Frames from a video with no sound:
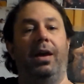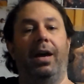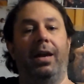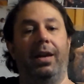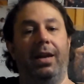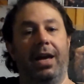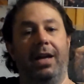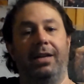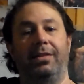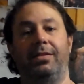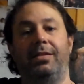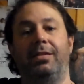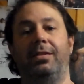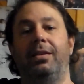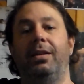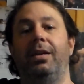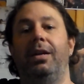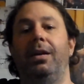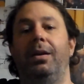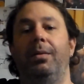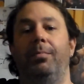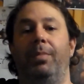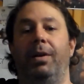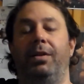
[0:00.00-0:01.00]
and that's
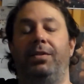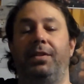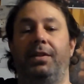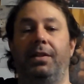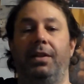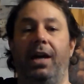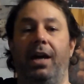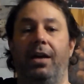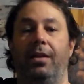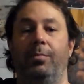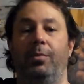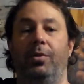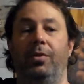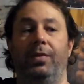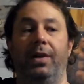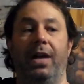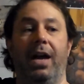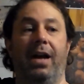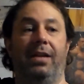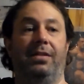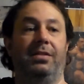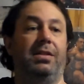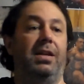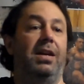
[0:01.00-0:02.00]
basically how the
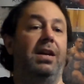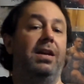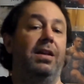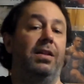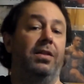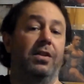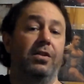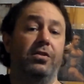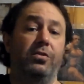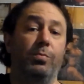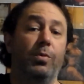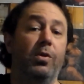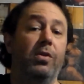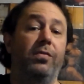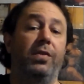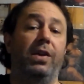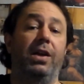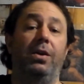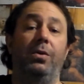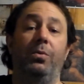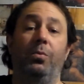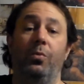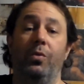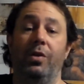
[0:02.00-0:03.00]
movie ends. This
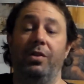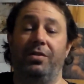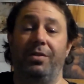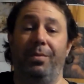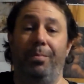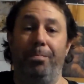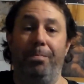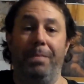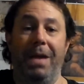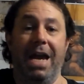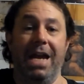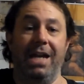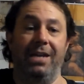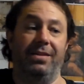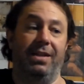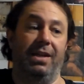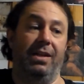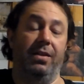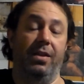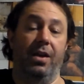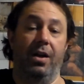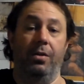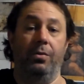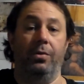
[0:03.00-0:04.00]
movie was
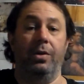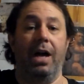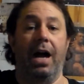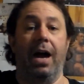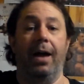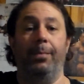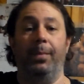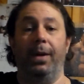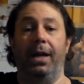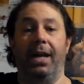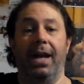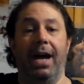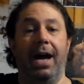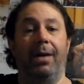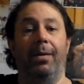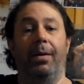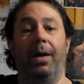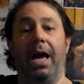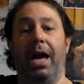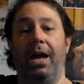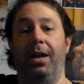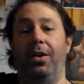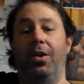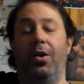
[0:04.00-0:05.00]
amazing, though. I mean,
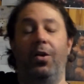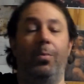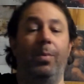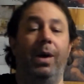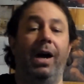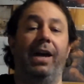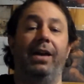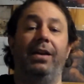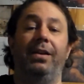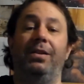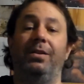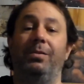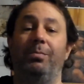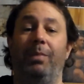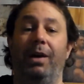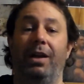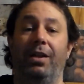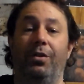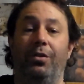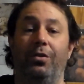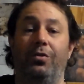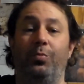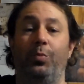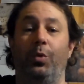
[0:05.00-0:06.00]
I know my
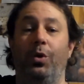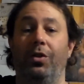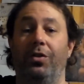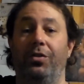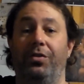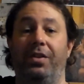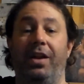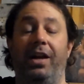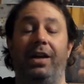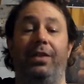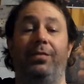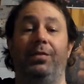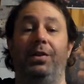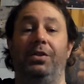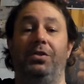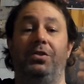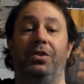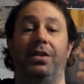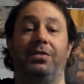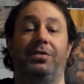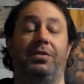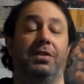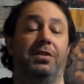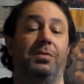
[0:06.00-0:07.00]
little spoiler is not giving it
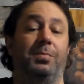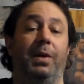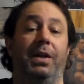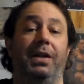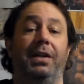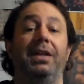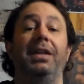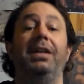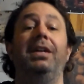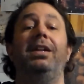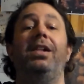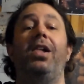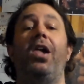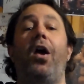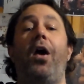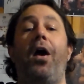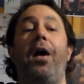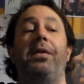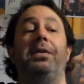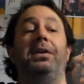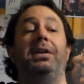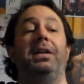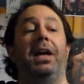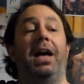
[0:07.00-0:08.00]
justice, but
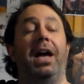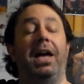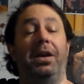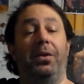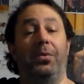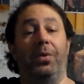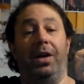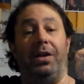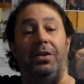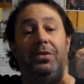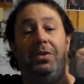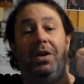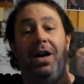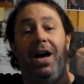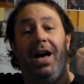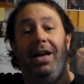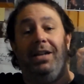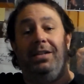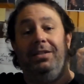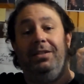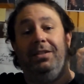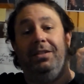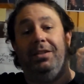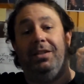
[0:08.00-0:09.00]
anyway, you
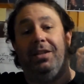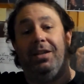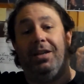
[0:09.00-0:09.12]
got